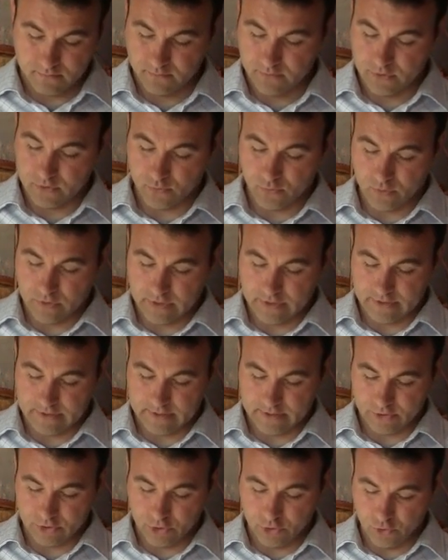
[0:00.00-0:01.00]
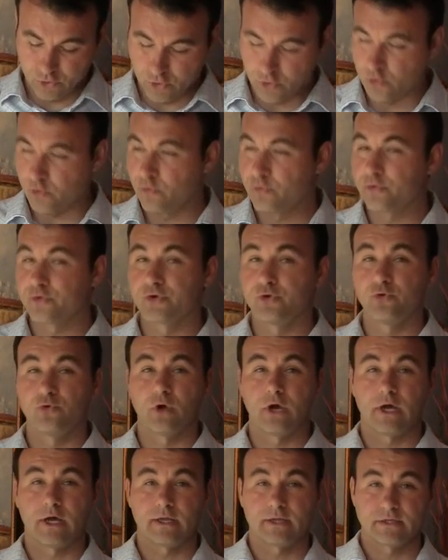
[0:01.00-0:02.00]
We don't want too cold or too
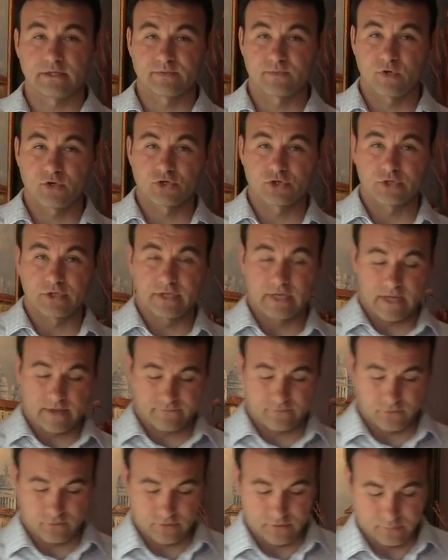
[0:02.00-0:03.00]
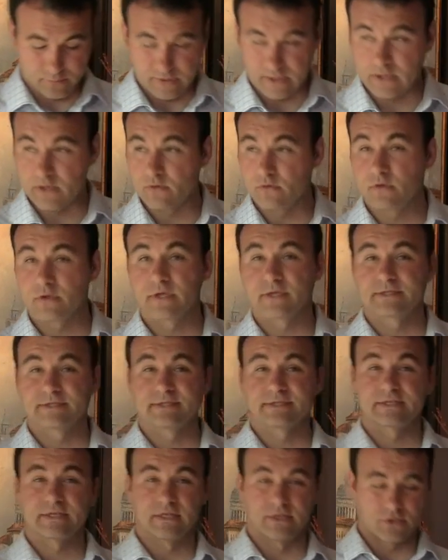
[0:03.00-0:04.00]
hot, especially after the peel, because
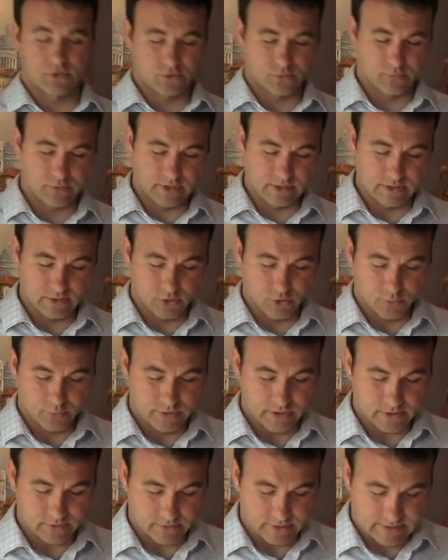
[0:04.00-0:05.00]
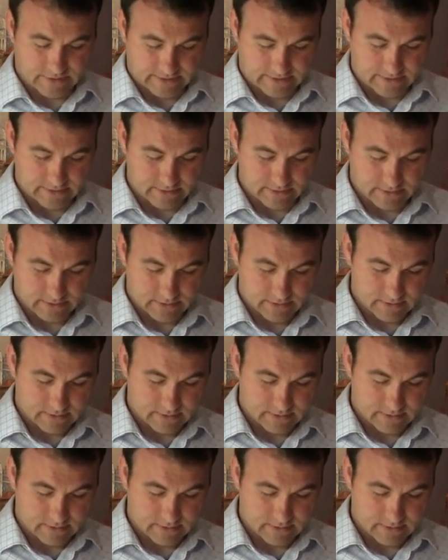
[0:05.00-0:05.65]
the skin could be a little bit irritated.